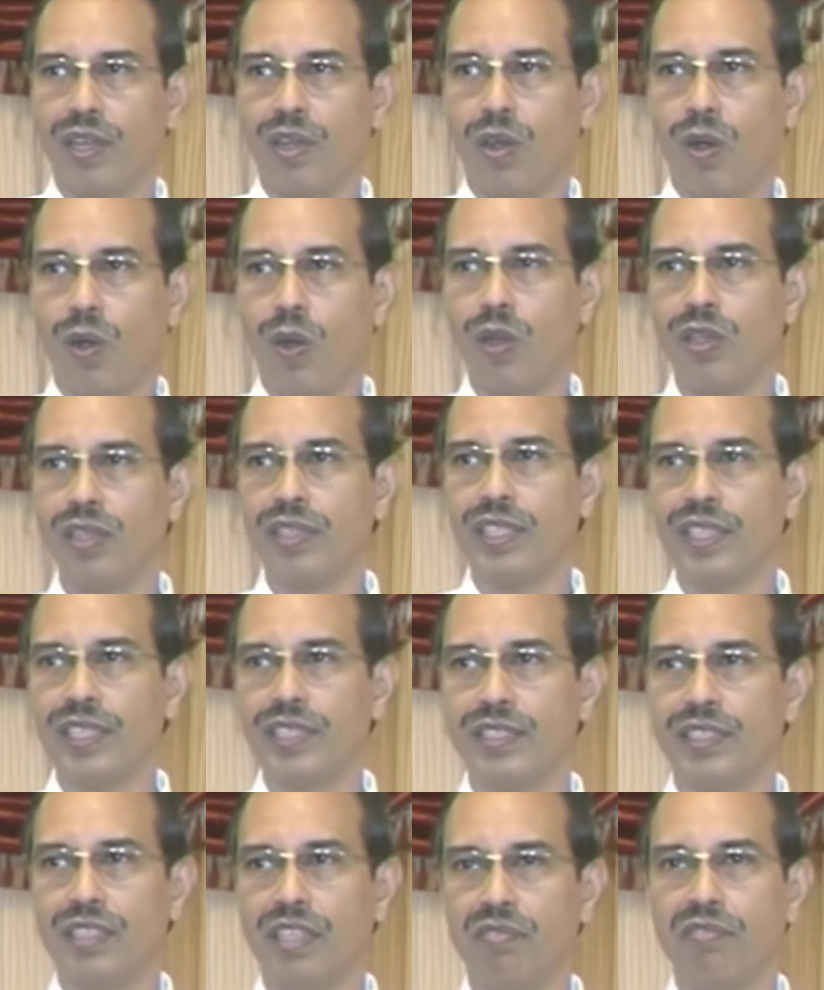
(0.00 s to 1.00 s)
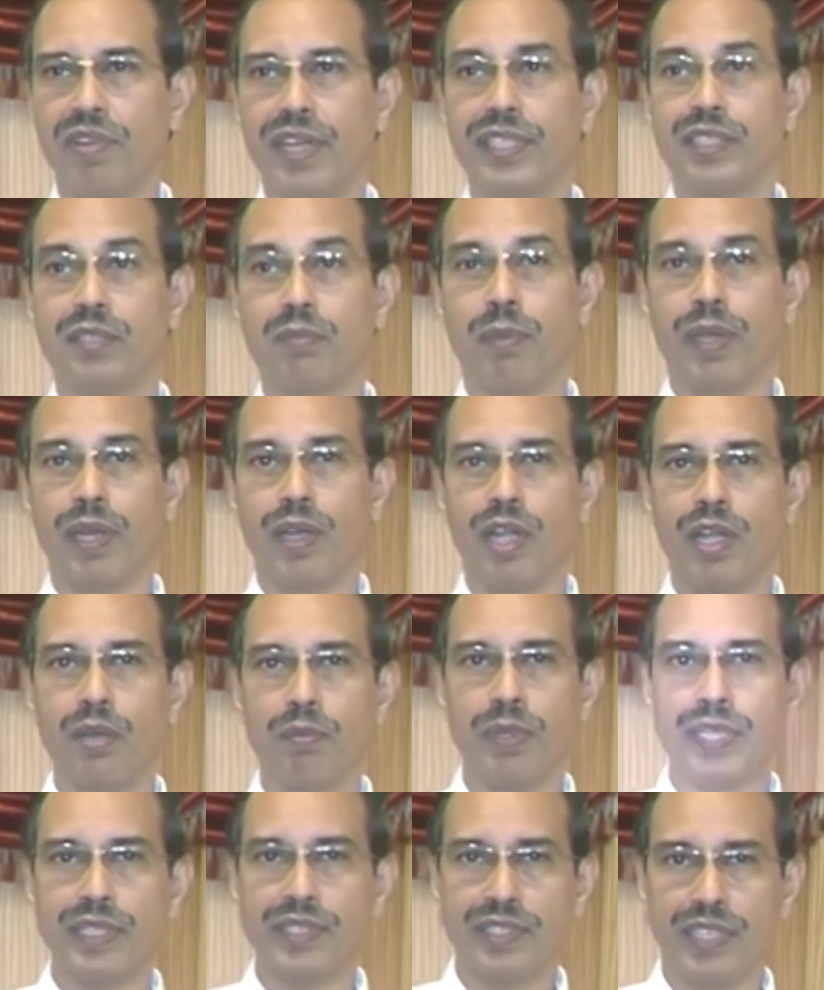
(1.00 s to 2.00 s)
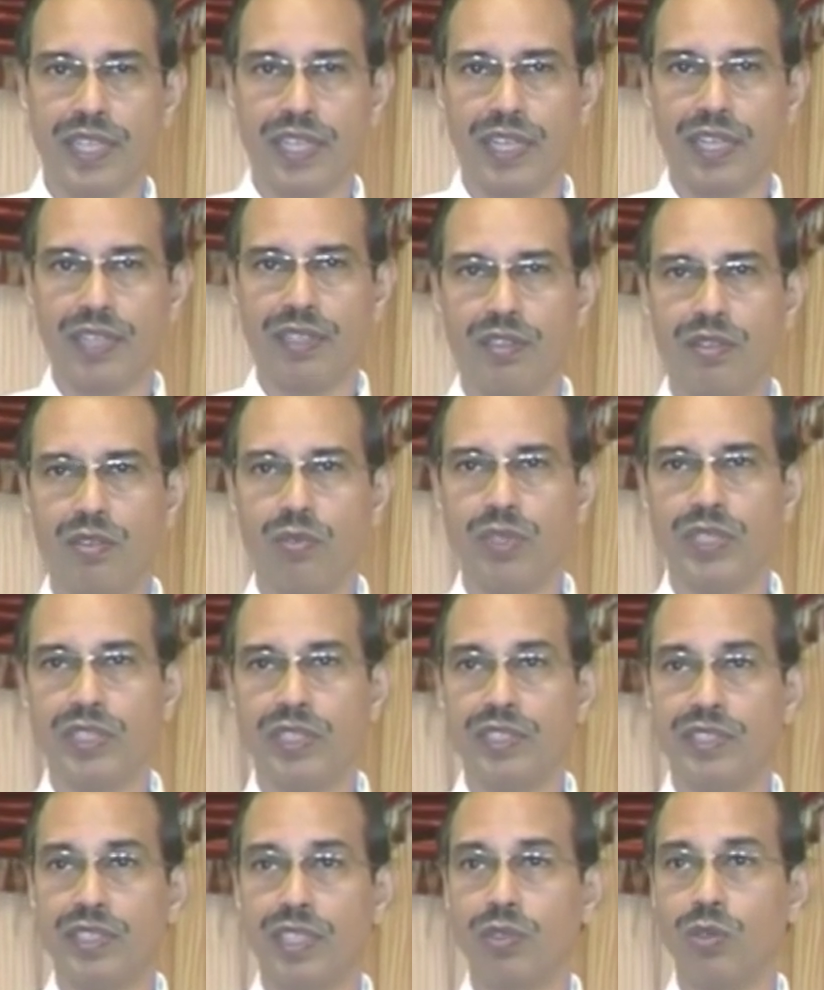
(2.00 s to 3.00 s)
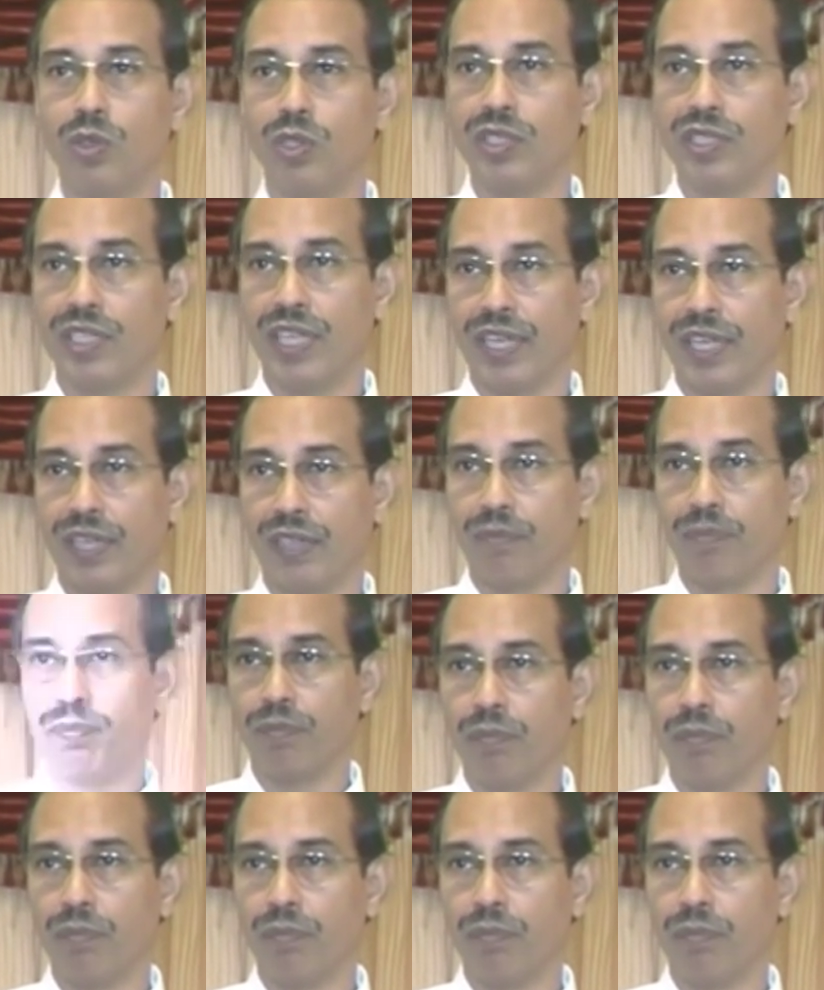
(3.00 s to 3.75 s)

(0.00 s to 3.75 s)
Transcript: all these defects may not be seen, which is a good sign.